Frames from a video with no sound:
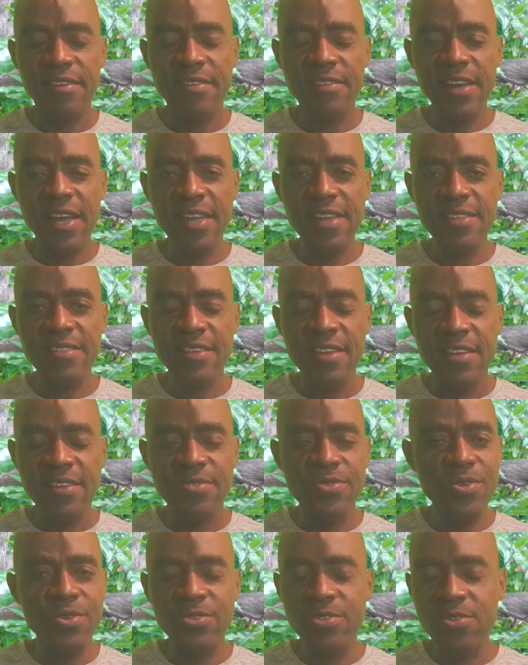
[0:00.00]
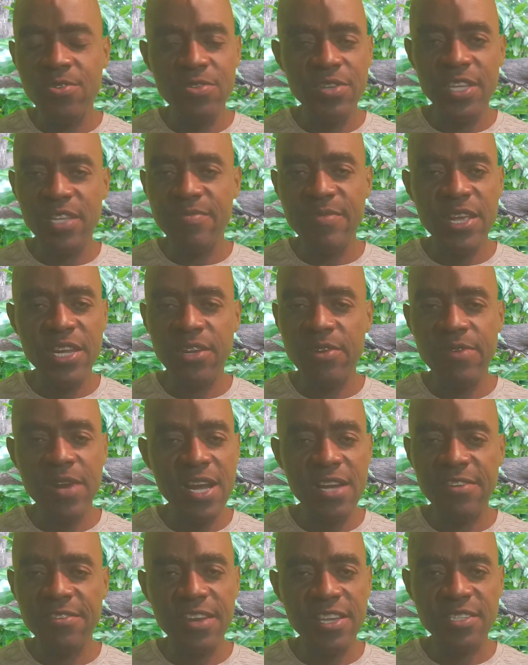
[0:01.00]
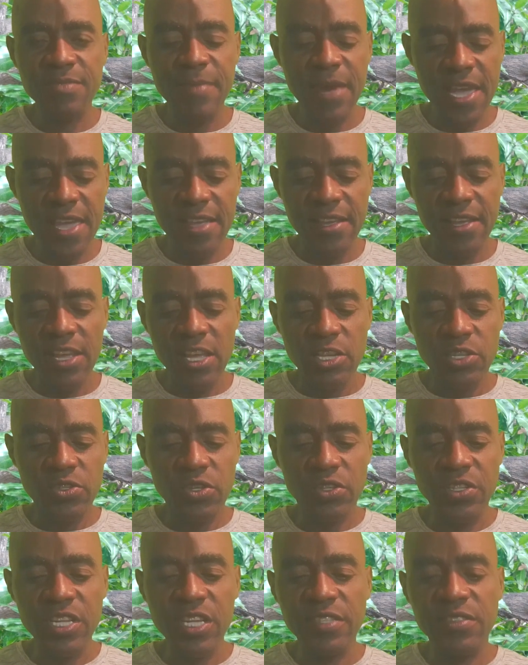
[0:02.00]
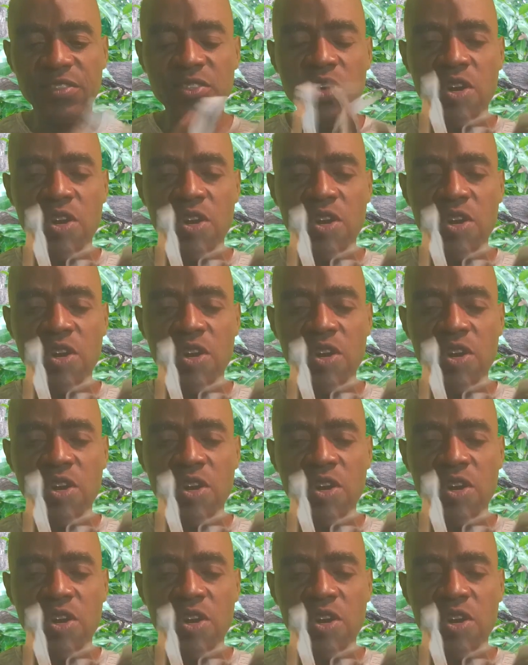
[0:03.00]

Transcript: Right? No inmate no want to crash bike. So this